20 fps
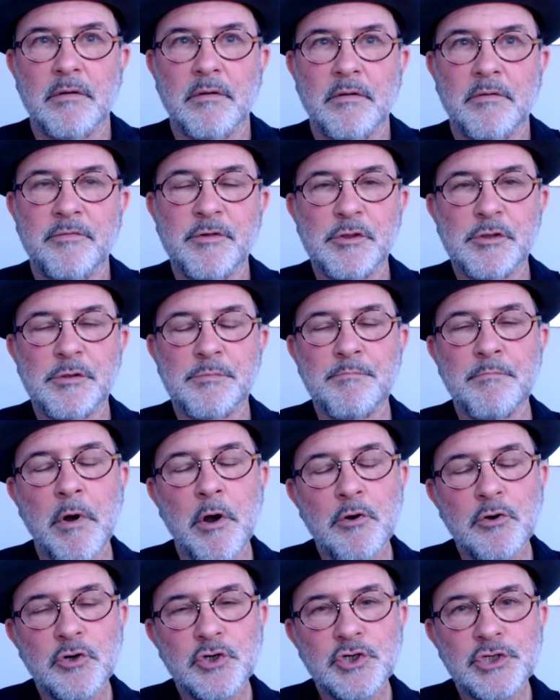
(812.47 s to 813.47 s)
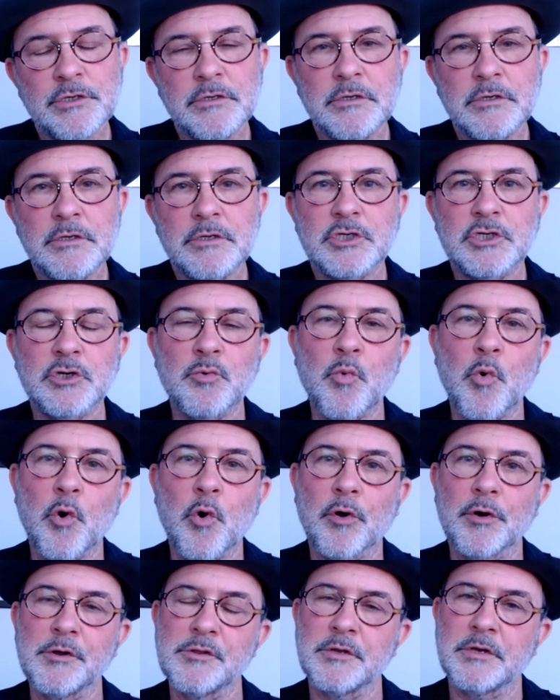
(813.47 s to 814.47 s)
this motion
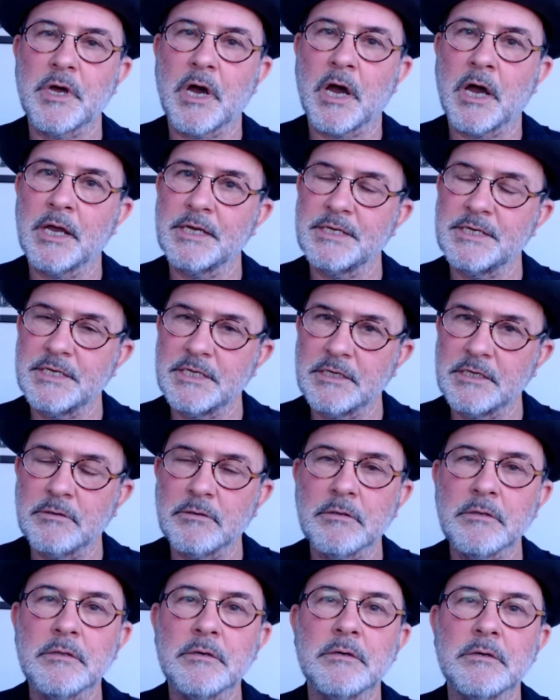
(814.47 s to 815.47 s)
towards an ideal,